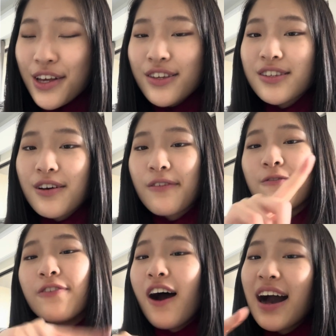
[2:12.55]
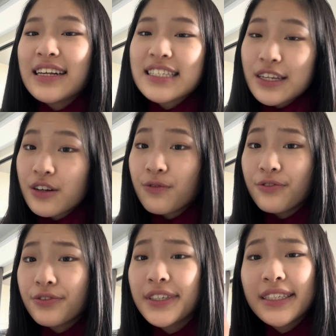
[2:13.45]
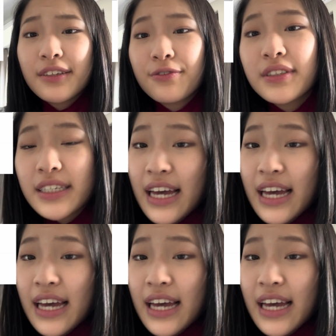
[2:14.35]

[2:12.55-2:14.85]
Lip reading: So Vox really